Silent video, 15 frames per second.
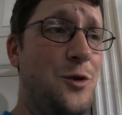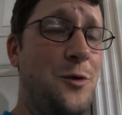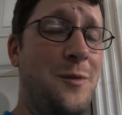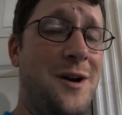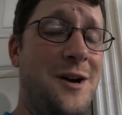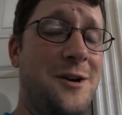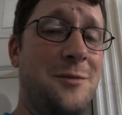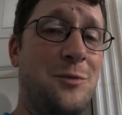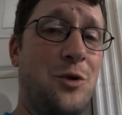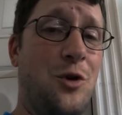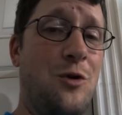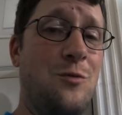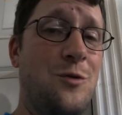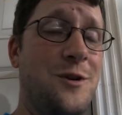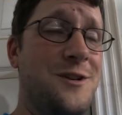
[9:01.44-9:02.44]
by on them
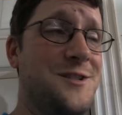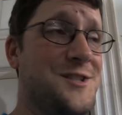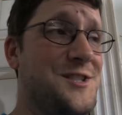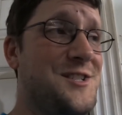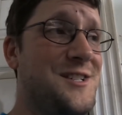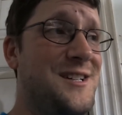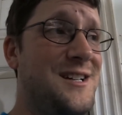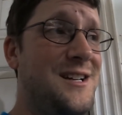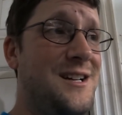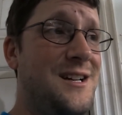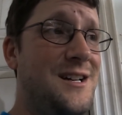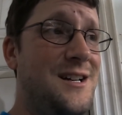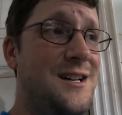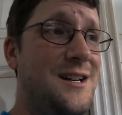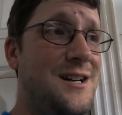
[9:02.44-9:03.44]
chrome wheels,
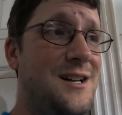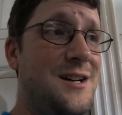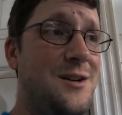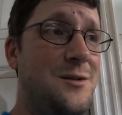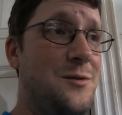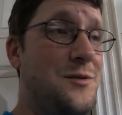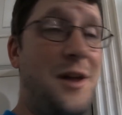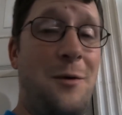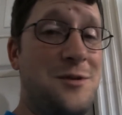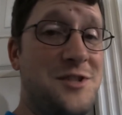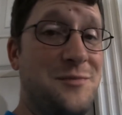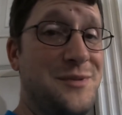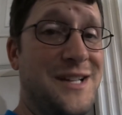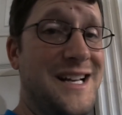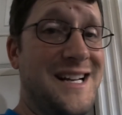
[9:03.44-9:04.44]
that
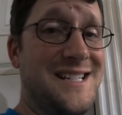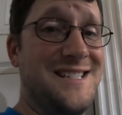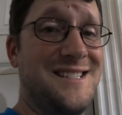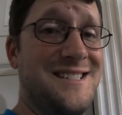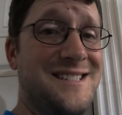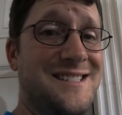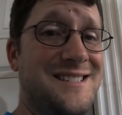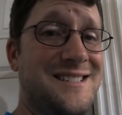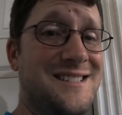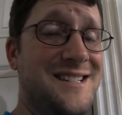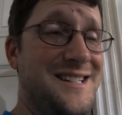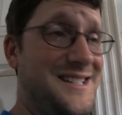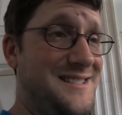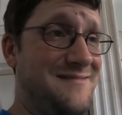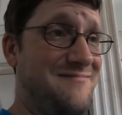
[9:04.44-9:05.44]
wasn't planned.
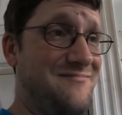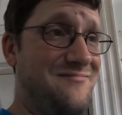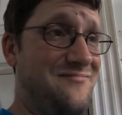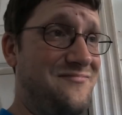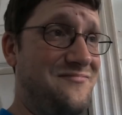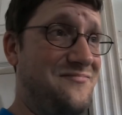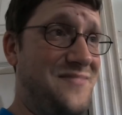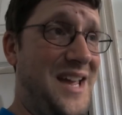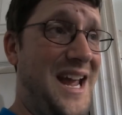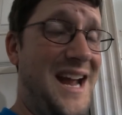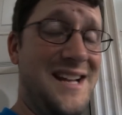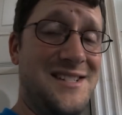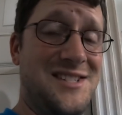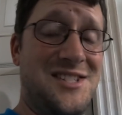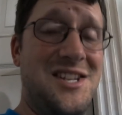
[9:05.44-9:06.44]

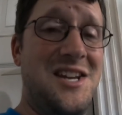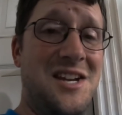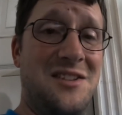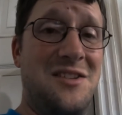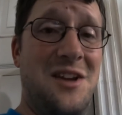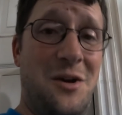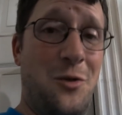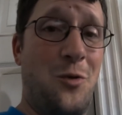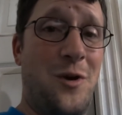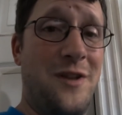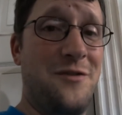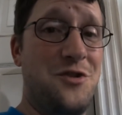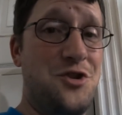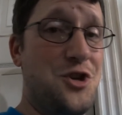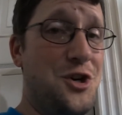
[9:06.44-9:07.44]
And seeing the other one in
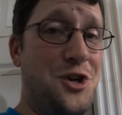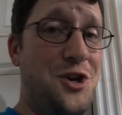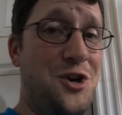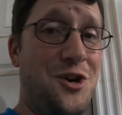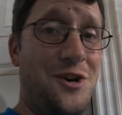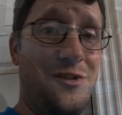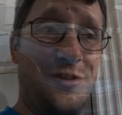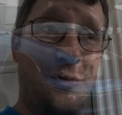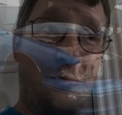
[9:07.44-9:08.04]
the junkyard that